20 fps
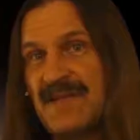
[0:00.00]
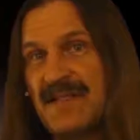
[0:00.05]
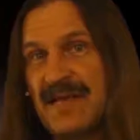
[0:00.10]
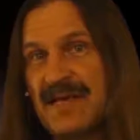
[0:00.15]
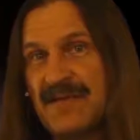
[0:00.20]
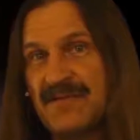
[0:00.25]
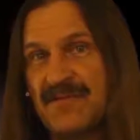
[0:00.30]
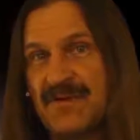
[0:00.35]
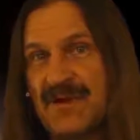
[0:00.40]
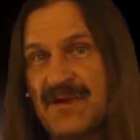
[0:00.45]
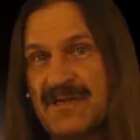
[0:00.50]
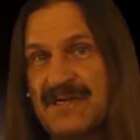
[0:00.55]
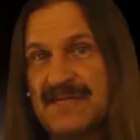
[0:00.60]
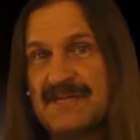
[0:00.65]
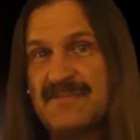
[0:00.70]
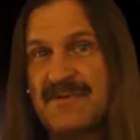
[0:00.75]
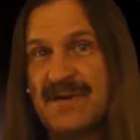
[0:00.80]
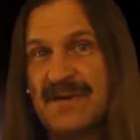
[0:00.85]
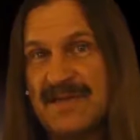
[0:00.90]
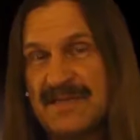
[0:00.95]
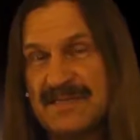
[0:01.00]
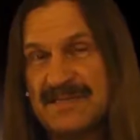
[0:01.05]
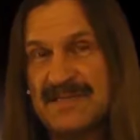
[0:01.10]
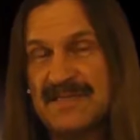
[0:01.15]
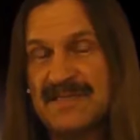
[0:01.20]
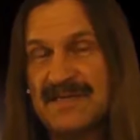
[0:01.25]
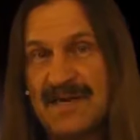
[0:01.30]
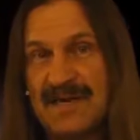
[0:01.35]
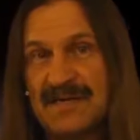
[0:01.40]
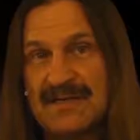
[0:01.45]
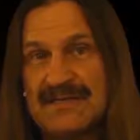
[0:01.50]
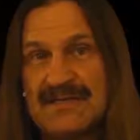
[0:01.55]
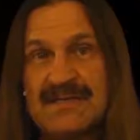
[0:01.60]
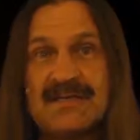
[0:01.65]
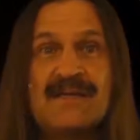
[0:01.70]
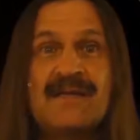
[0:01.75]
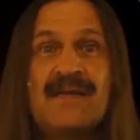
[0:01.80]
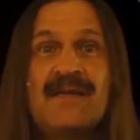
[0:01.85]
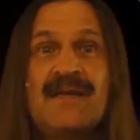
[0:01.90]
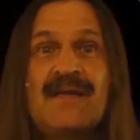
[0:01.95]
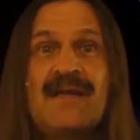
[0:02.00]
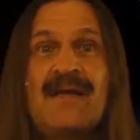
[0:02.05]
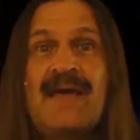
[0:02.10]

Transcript: electron is when it hits the tungsten